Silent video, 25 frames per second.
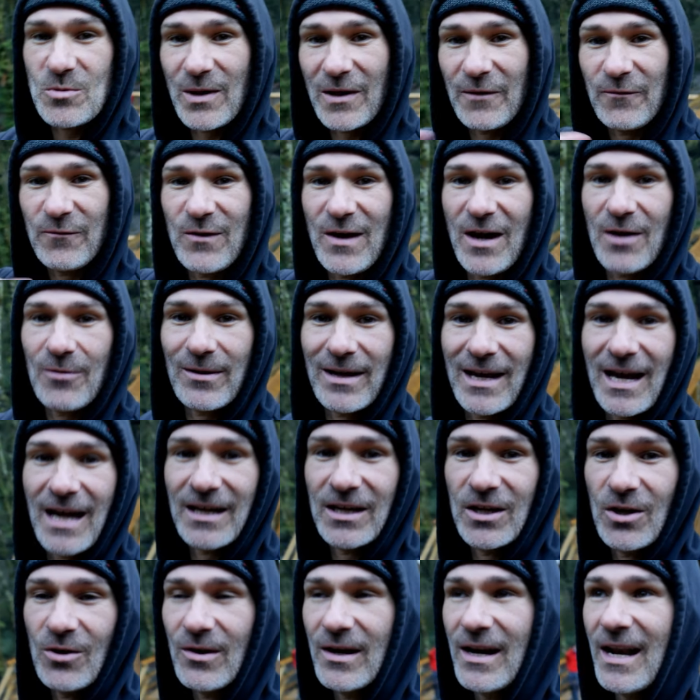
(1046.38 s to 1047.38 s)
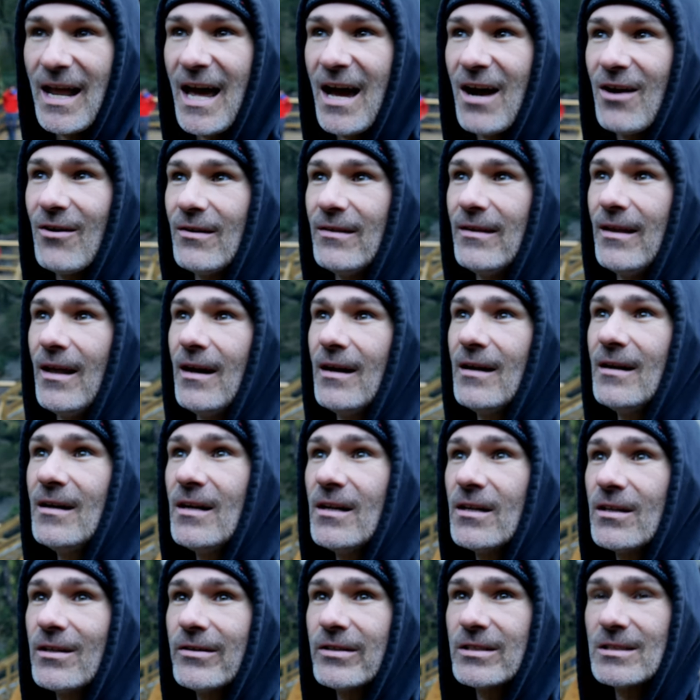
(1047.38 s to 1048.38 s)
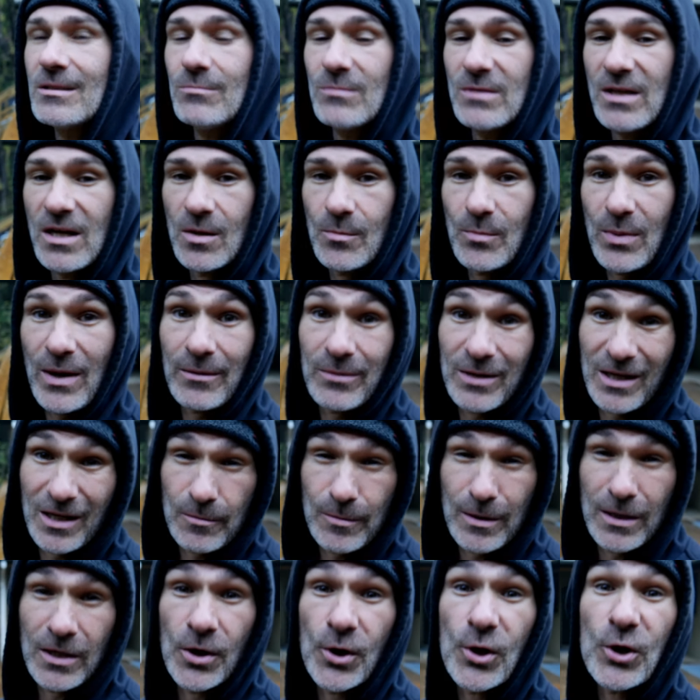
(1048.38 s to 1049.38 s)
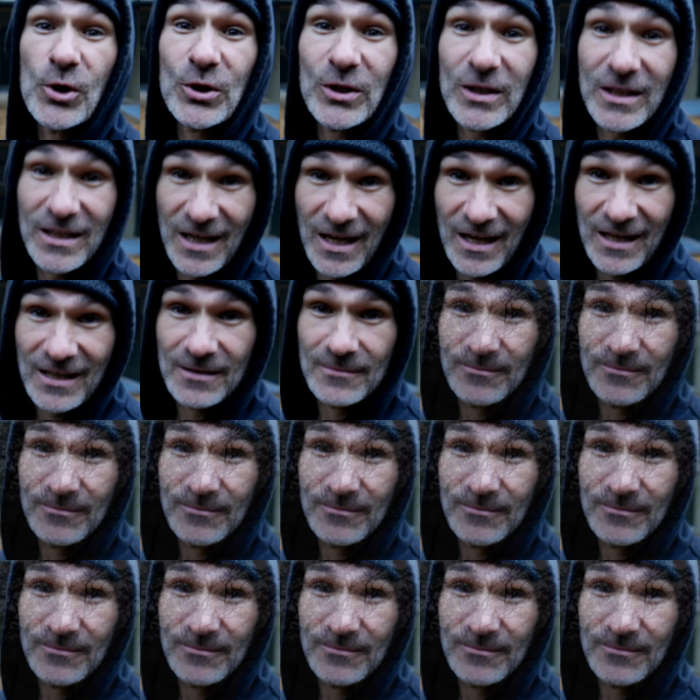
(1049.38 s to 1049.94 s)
we could find we got going now, and uh, cook some dinner. Probably going to be an early night.